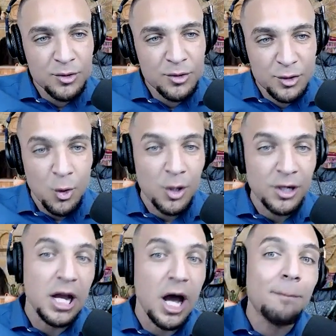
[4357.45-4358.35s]
stored
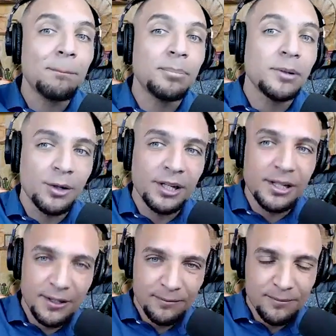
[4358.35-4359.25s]
and
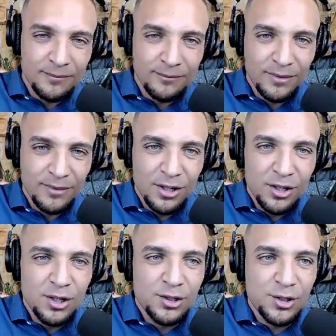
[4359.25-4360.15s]
uploaded
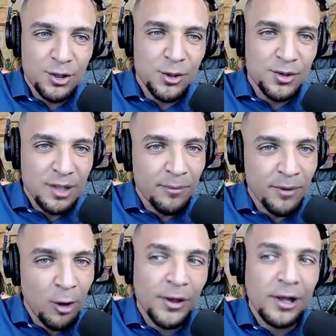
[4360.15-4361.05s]
to
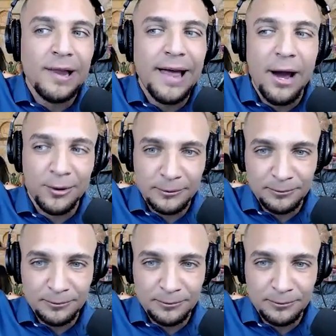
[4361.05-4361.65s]
something called the cloud.